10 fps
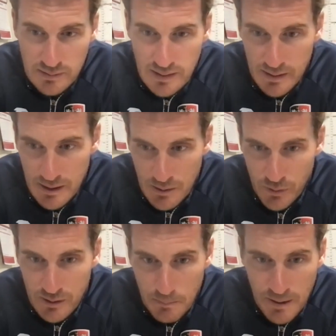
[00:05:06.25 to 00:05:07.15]
that
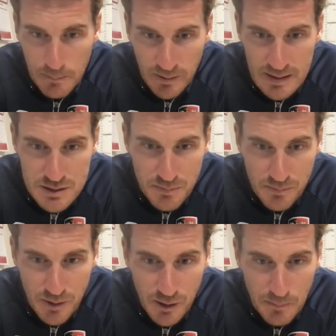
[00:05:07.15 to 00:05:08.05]
we can pick players in
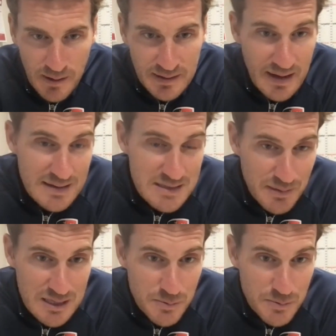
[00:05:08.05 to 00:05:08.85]
who can play 90 minutes,